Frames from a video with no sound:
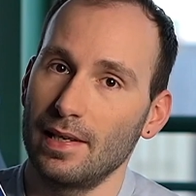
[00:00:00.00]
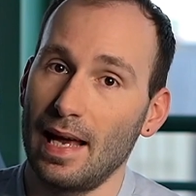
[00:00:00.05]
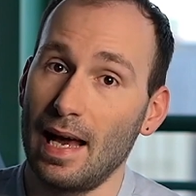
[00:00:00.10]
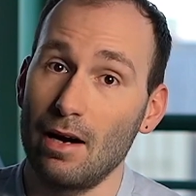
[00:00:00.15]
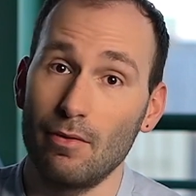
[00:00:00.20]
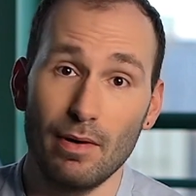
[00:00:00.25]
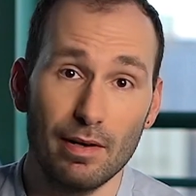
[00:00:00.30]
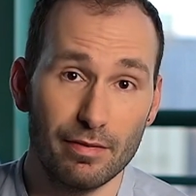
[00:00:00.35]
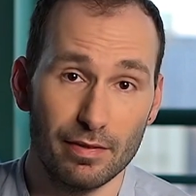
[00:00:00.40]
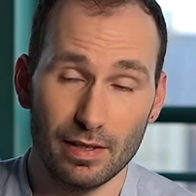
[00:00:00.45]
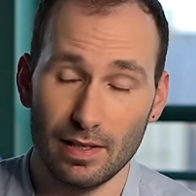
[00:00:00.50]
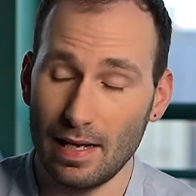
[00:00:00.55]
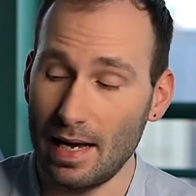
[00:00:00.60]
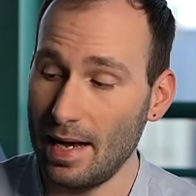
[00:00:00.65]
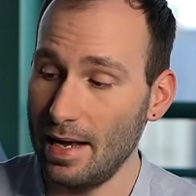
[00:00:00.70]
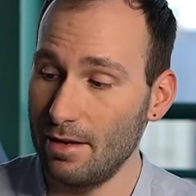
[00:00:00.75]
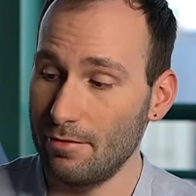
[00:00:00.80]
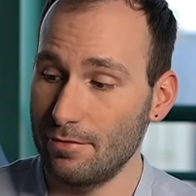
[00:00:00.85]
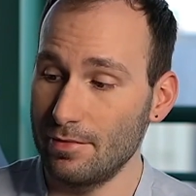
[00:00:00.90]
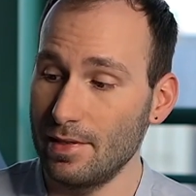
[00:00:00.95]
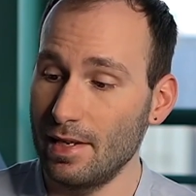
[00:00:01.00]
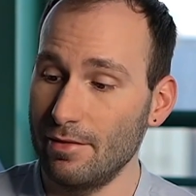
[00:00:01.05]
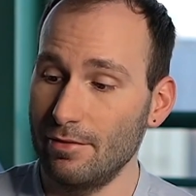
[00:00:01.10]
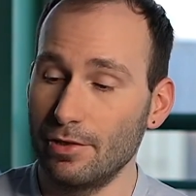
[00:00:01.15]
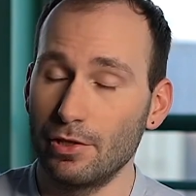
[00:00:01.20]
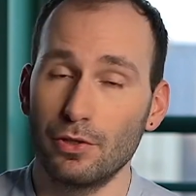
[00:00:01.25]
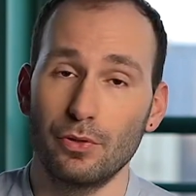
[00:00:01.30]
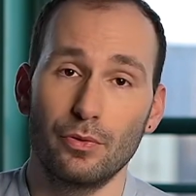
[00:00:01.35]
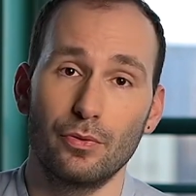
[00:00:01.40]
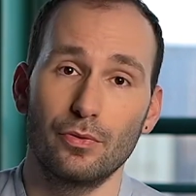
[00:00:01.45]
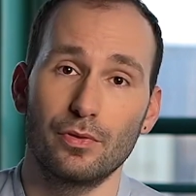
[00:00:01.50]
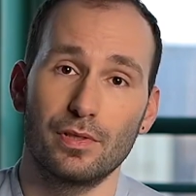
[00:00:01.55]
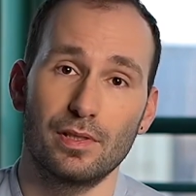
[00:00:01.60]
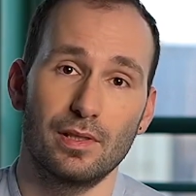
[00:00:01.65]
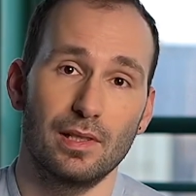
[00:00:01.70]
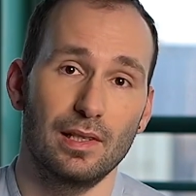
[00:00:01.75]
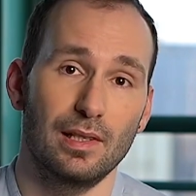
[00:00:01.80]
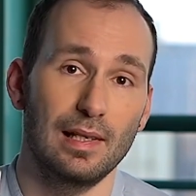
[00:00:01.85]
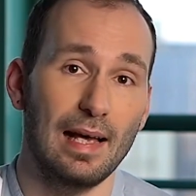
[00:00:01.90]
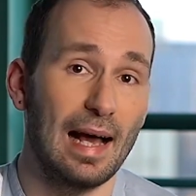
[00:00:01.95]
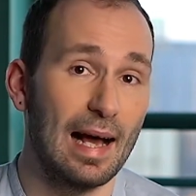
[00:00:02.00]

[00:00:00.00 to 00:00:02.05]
However, I have never used the